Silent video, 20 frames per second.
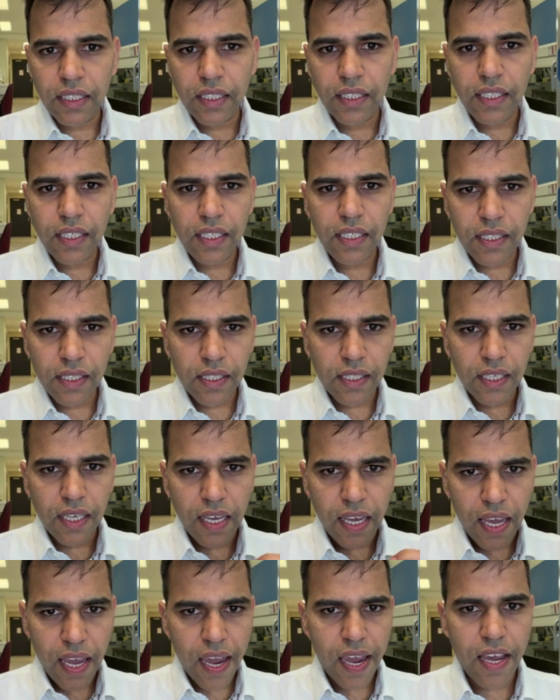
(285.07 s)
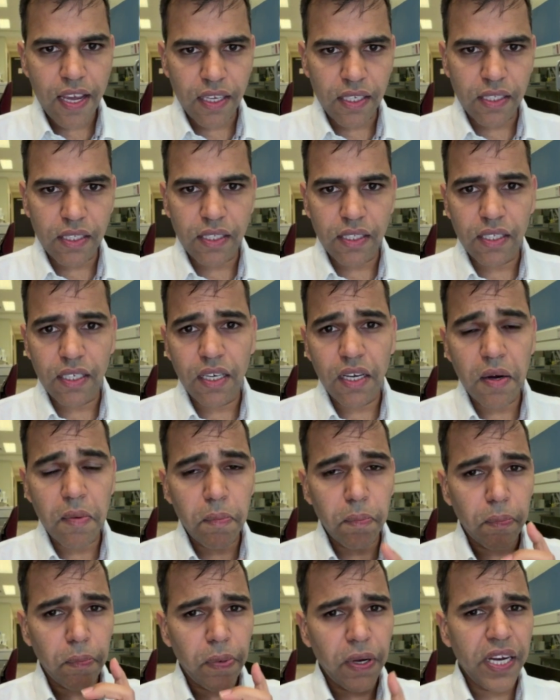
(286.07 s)
This case
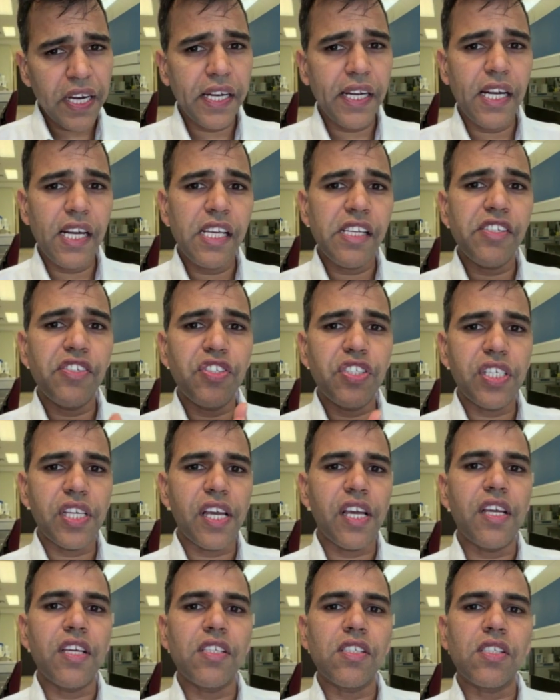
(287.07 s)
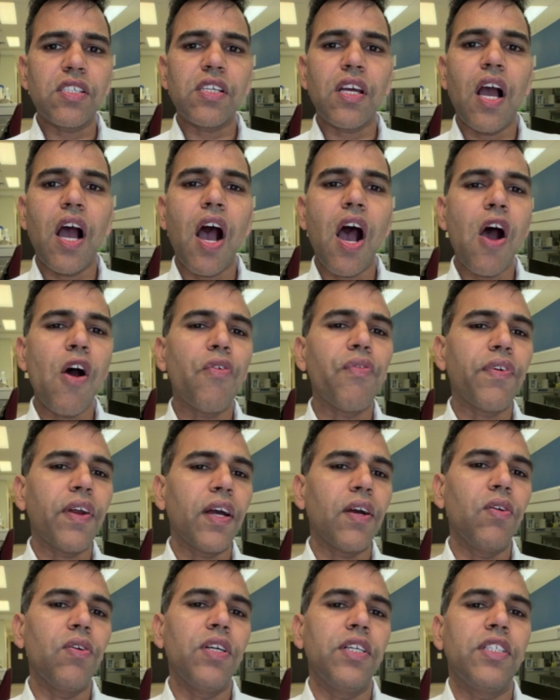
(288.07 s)
completely changed how
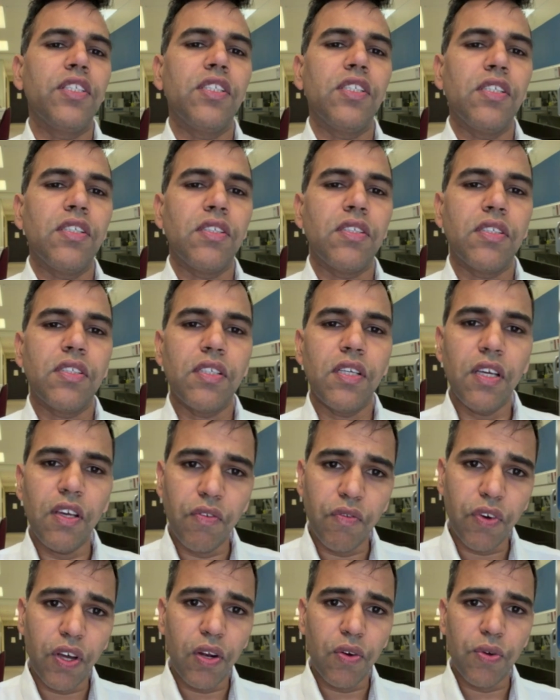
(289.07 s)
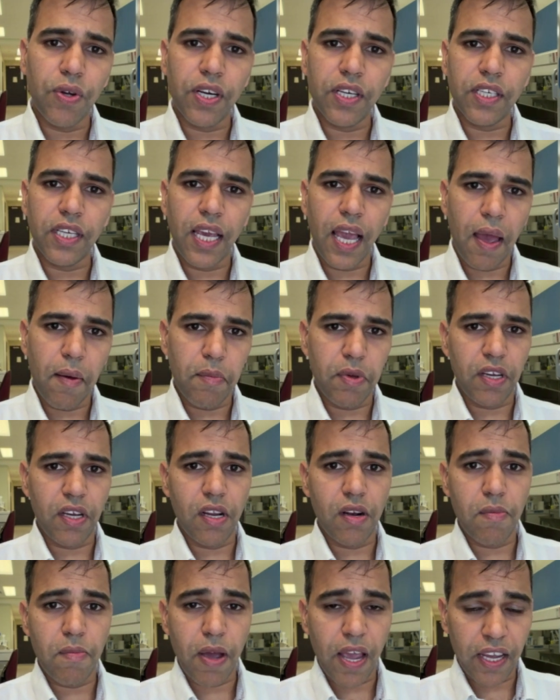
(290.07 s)
regulators evaluate
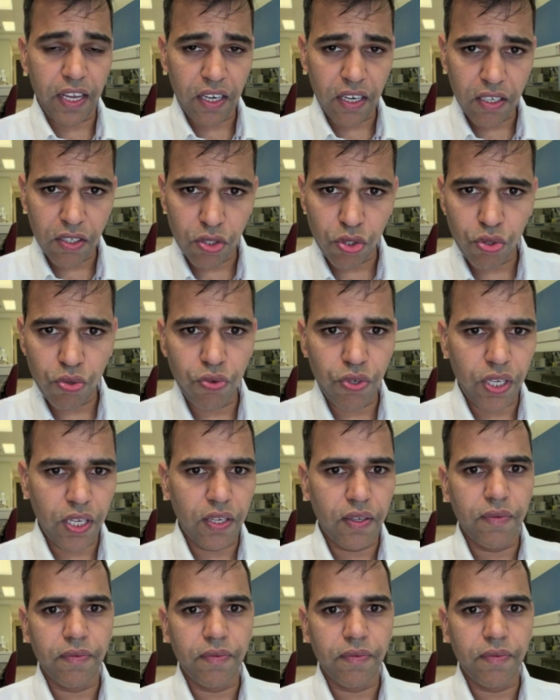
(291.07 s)
chemical migrants today.